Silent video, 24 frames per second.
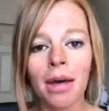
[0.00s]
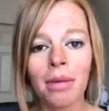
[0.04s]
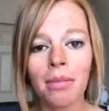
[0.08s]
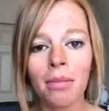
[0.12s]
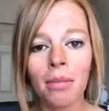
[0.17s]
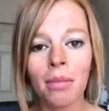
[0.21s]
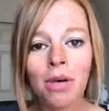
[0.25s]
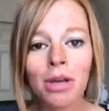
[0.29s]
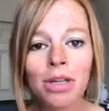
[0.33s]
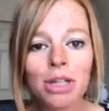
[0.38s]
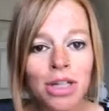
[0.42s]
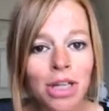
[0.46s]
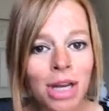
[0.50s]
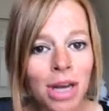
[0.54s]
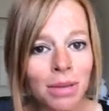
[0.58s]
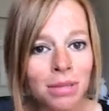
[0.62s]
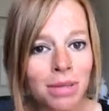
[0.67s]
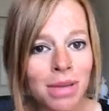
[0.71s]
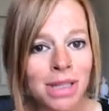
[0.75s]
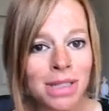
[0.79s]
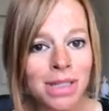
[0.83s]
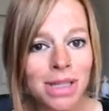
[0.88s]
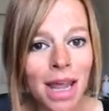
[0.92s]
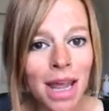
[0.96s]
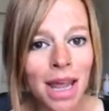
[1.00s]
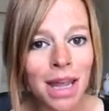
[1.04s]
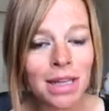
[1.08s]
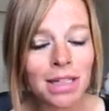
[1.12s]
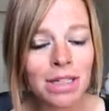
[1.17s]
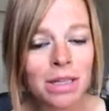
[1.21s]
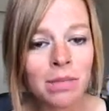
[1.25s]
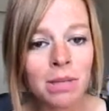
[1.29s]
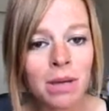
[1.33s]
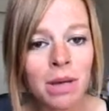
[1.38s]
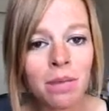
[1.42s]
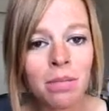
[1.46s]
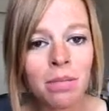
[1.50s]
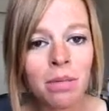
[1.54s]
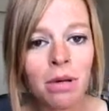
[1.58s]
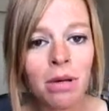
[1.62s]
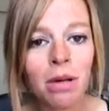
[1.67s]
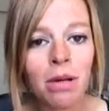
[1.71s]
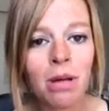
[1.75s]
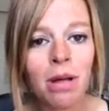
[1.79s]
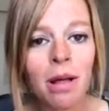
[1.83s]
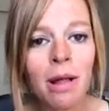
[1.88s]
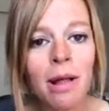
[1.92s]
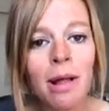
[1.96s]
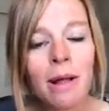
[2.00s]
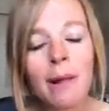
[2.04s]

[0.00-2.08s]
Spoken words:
What should I be saying to people?